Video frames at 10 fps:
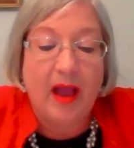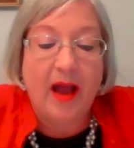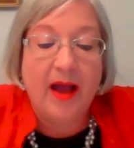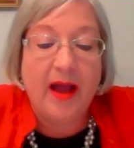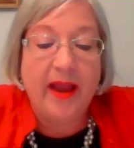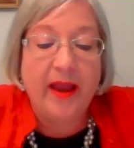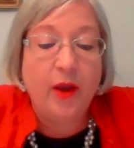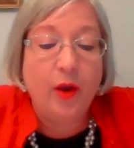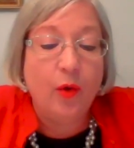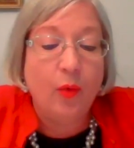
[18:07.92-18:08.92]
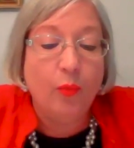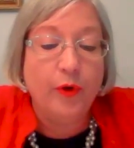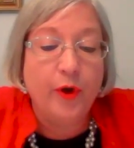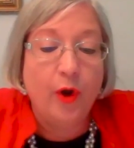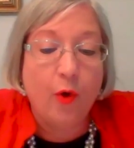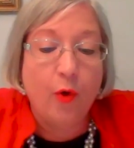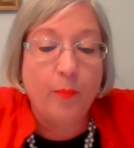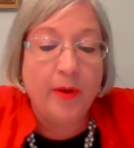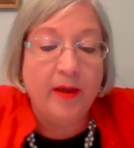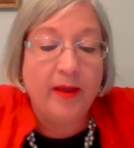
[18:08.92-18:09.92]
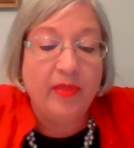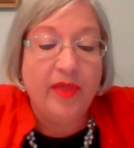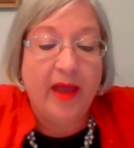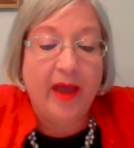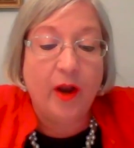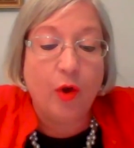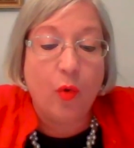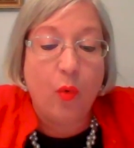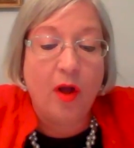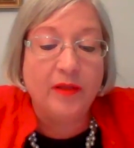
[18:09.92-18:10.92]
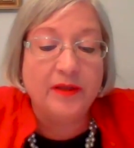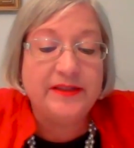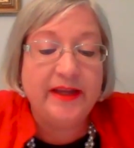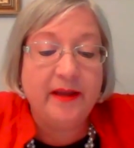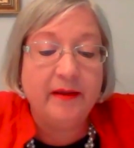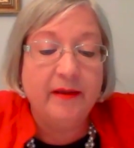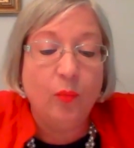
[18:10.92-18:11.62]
I would hope that a quality